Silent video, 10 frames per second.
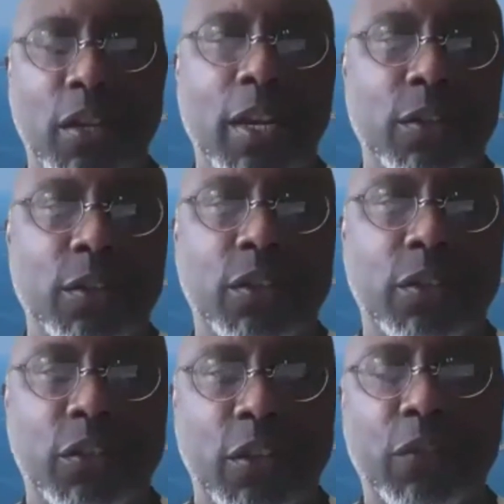
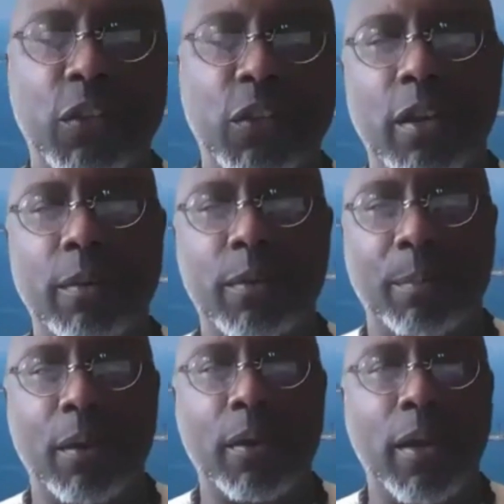shift
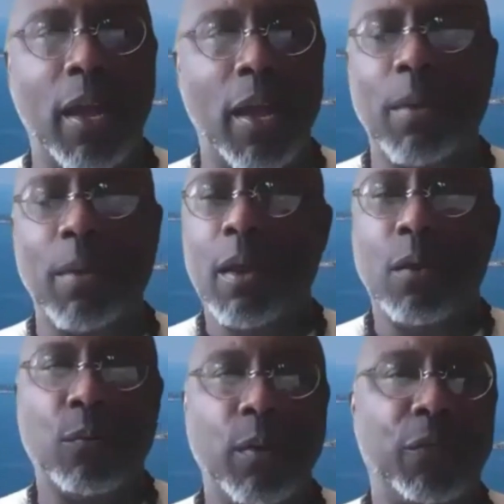the paradigm,
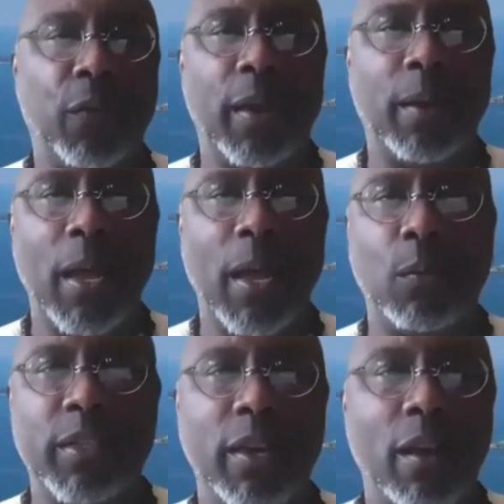reframe
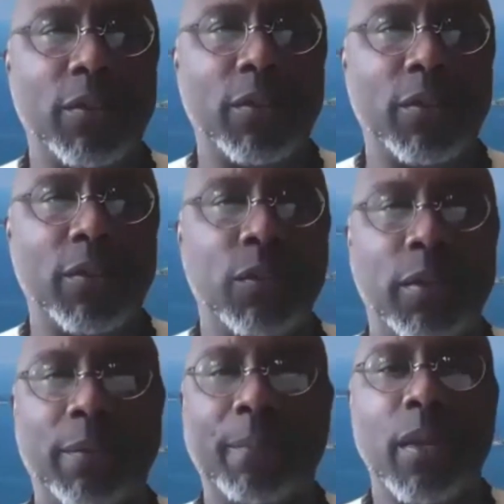how we see
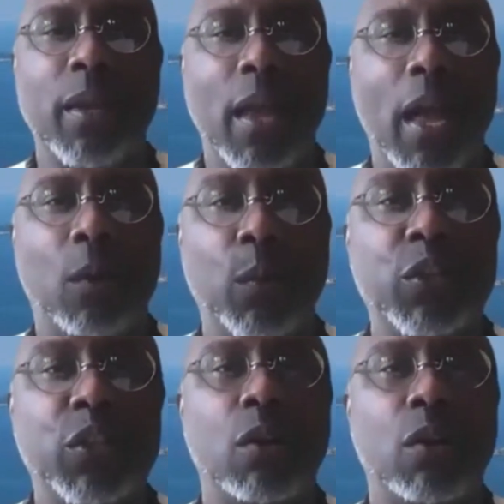ourselves and how
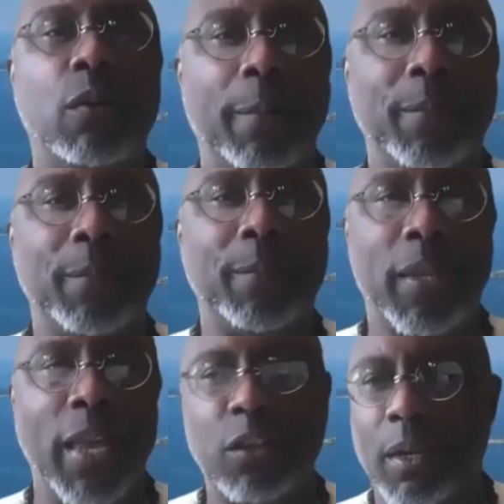we show up. And
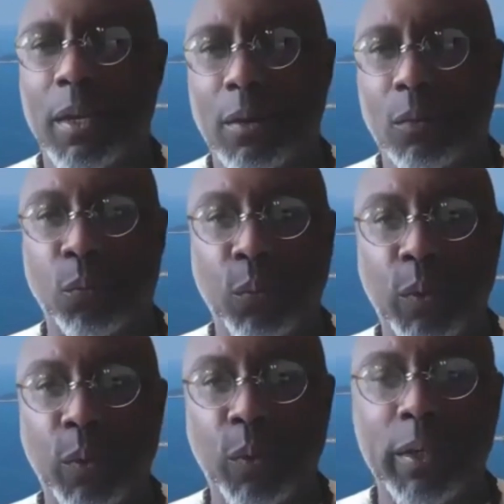that's going to be
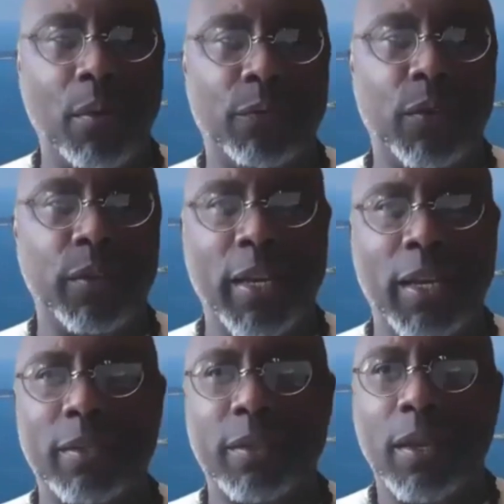really important for us
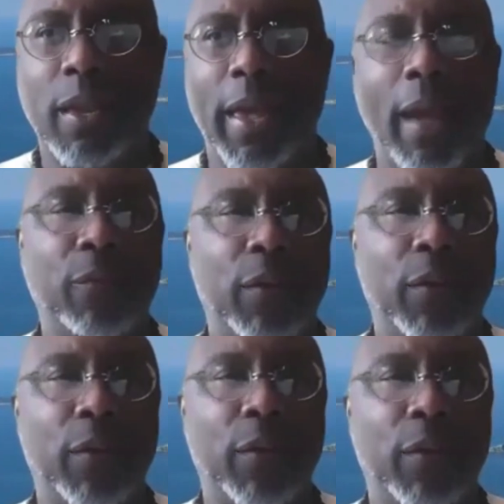as
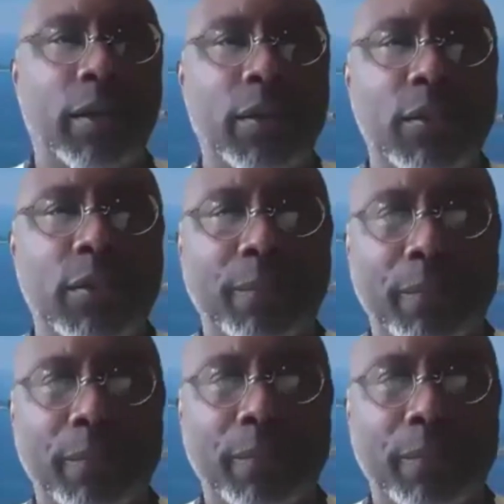African Americans.